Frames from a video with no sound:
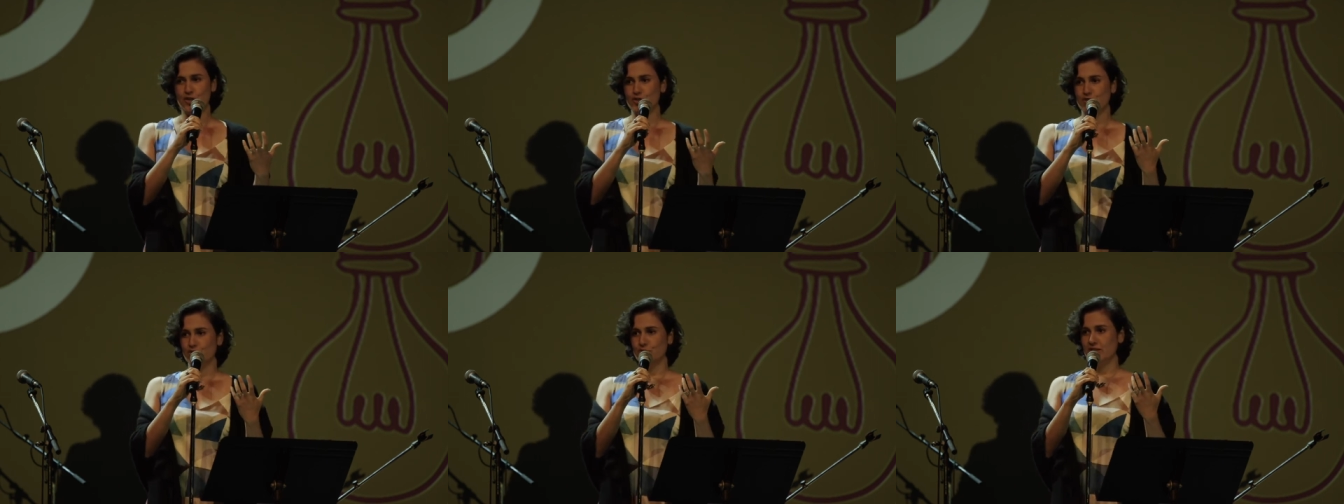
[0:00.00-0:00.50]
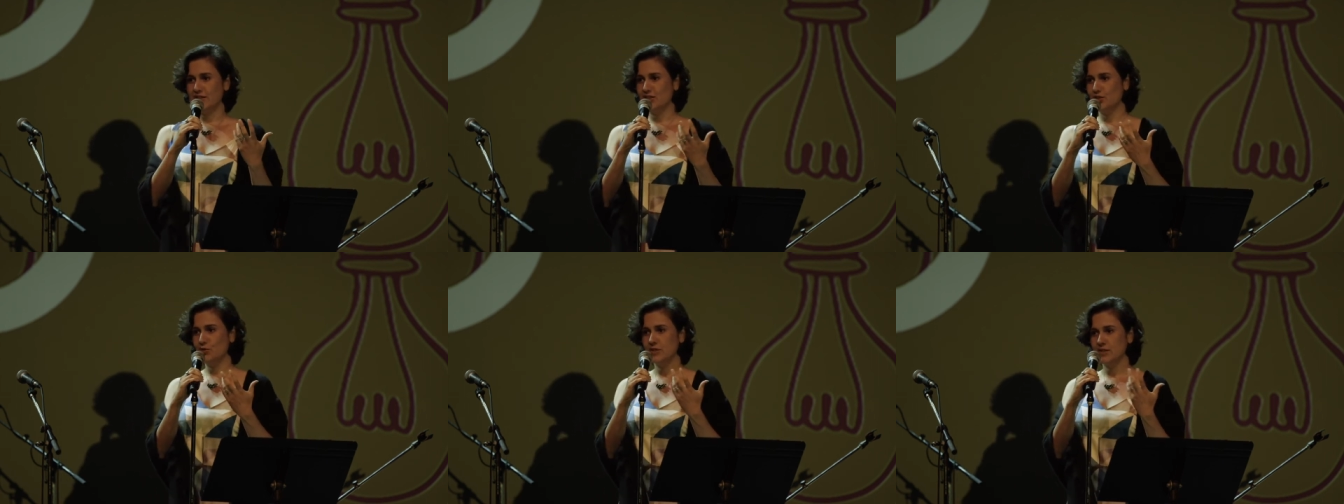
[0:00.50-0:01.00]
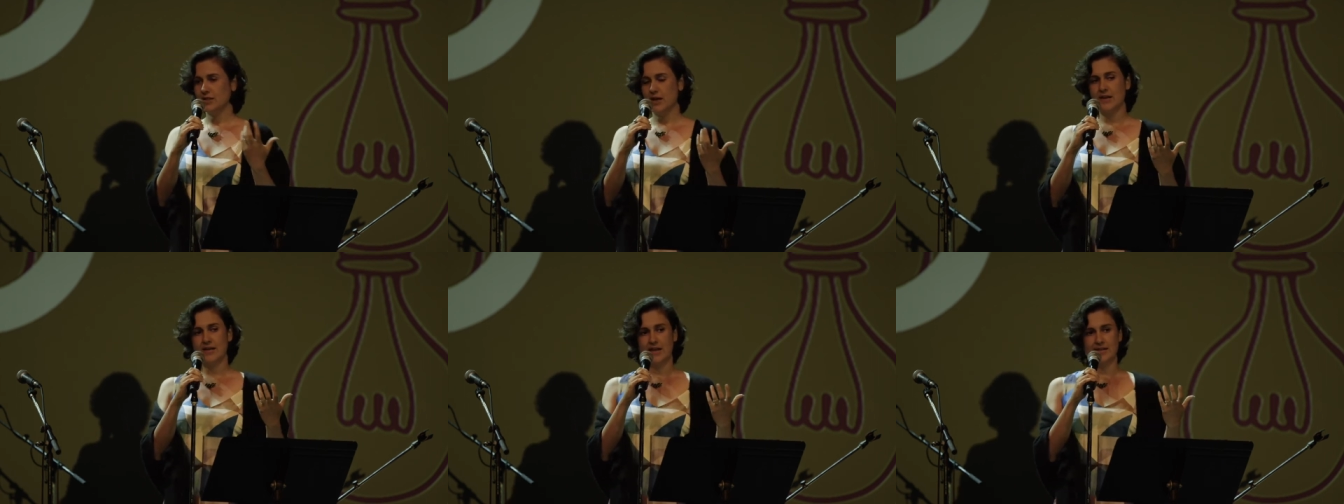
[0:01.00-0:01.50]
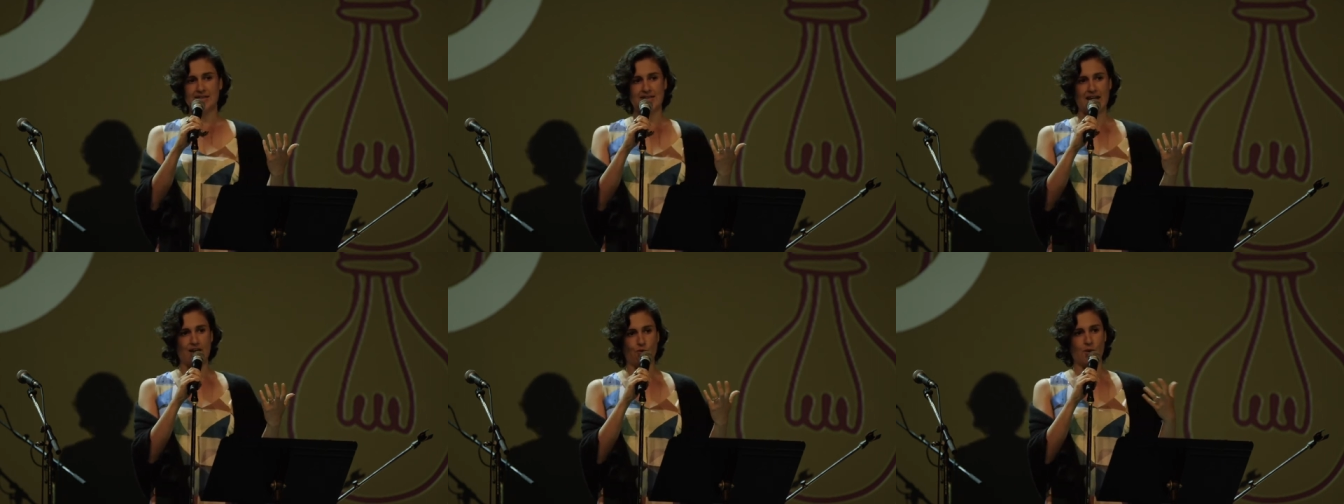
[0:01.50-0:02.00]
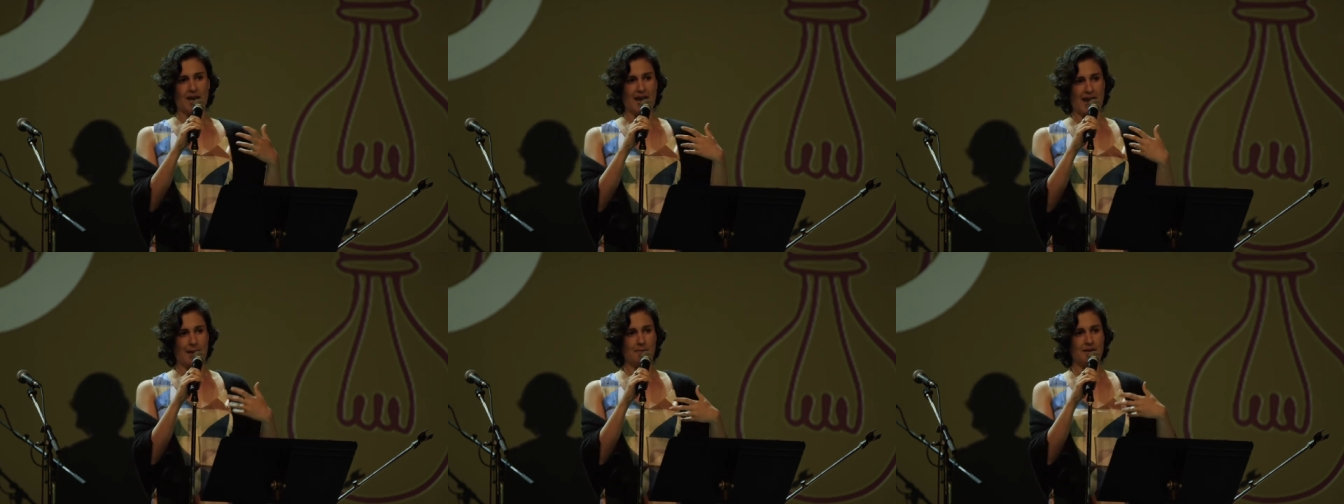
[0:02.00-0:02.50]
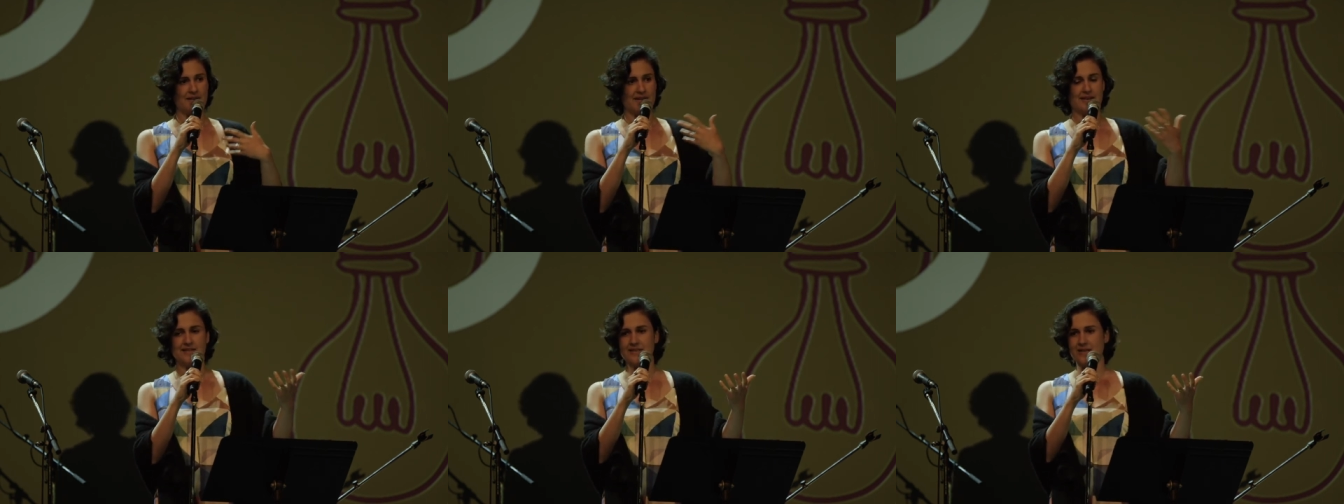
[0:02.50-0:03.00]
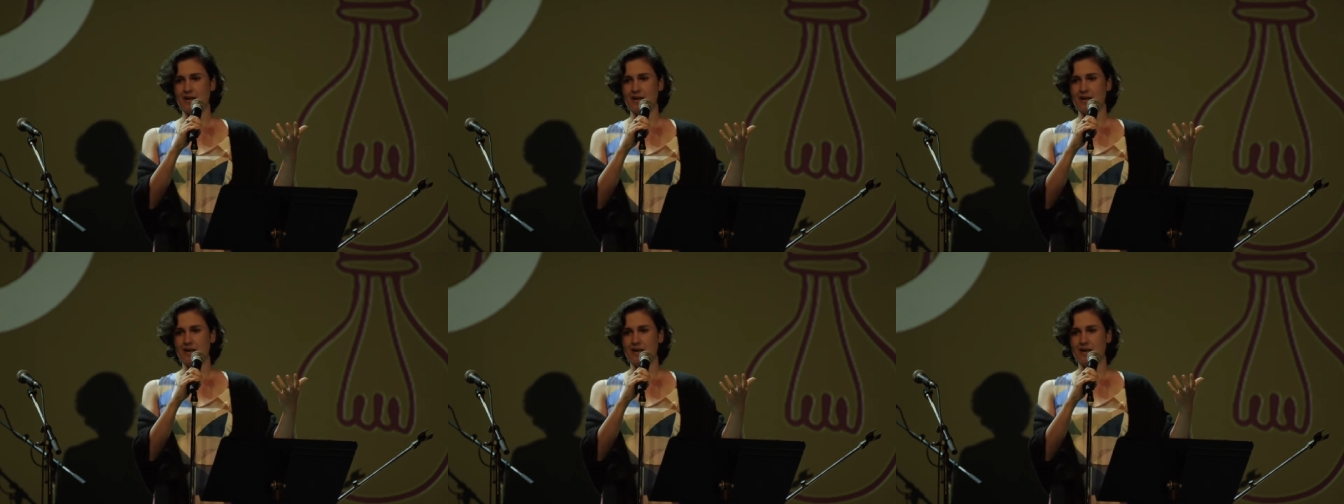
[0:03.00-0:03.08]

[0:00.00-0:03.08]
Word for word: So these students can't understand why Hamlet thinks his